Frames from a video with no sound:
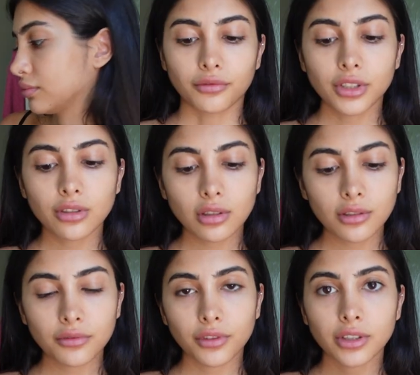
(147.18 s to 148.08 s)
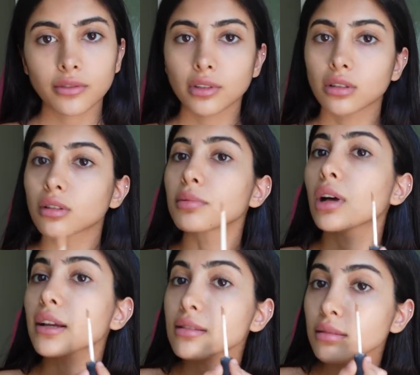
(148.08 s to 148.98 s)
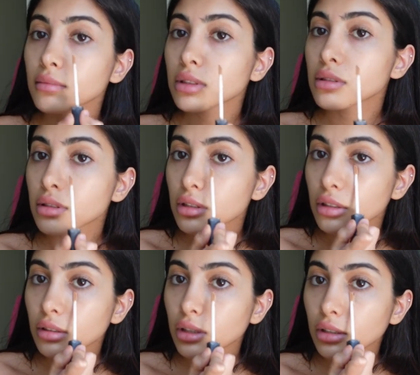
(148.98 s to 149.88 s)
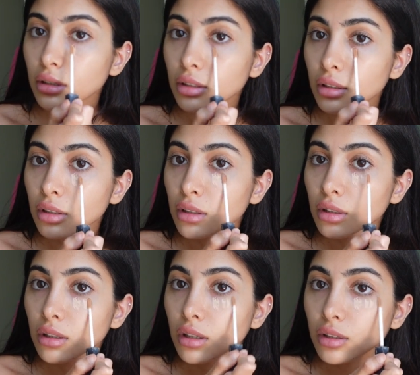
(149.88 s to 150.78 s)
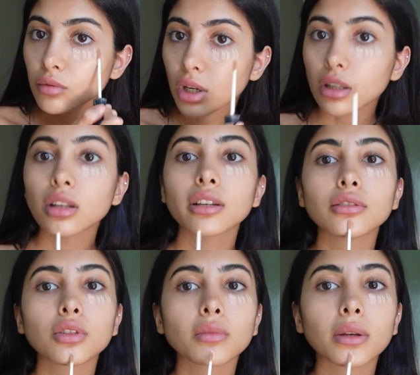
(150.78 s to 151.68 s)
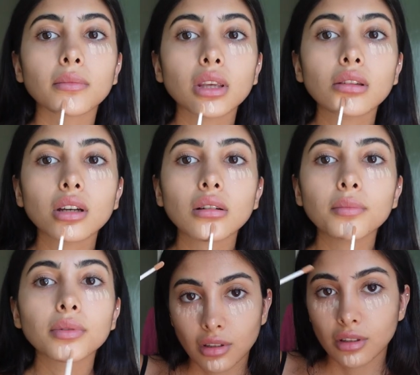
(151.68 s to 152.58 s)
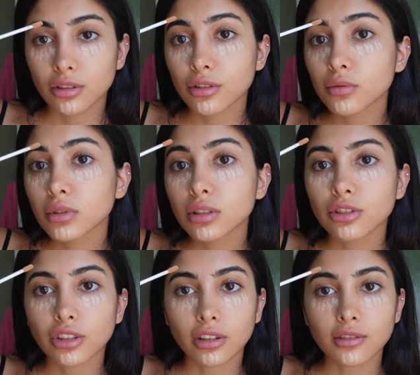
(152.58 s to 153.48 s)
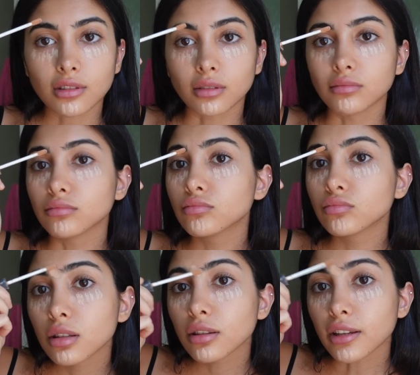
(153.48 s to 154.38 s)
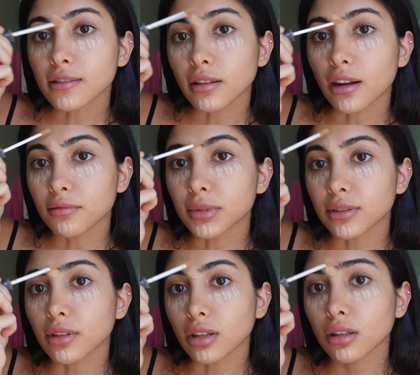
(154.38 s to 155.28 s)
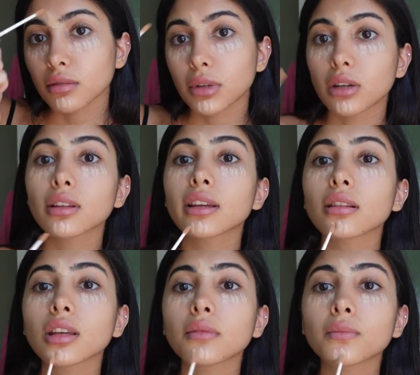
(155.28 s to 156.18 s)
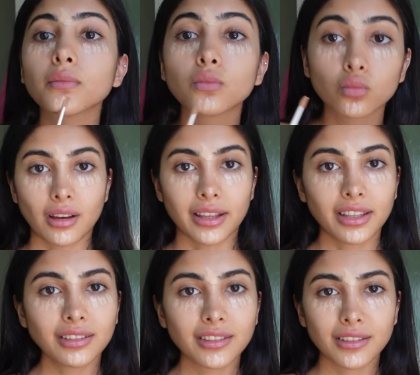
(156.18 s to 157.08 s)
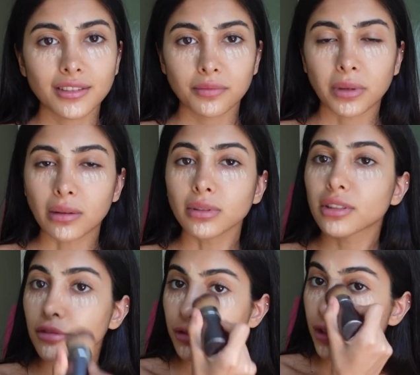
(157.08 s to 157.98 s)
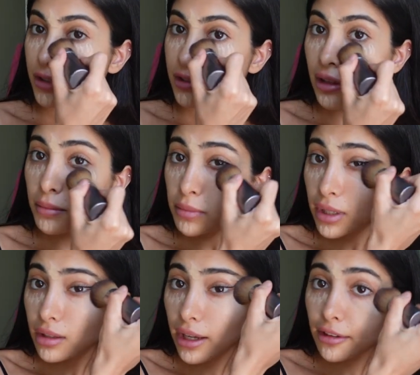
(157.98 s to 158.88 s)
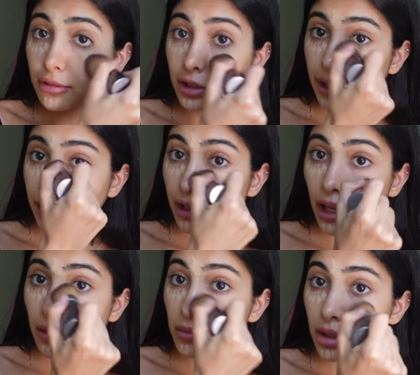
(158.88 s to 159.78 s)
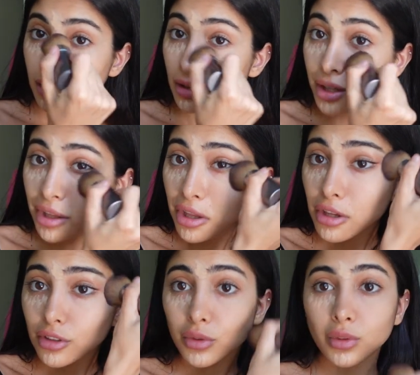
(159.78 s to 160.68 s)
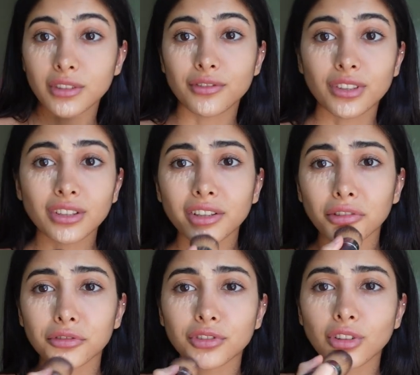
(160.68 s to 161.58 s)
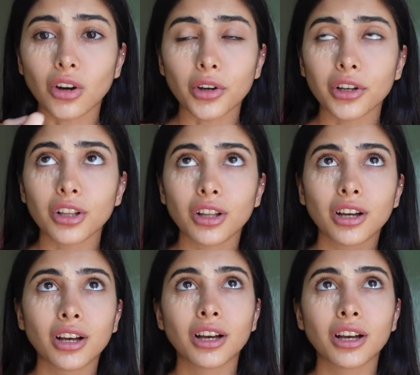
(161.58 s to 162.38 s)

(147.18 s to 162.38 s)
First things first, we're gonna apply some concealer. And while I do my makeup, just wanna share some things that I've been thinking about lately. I think this is probably the first time in my life when I came to this feeling of total,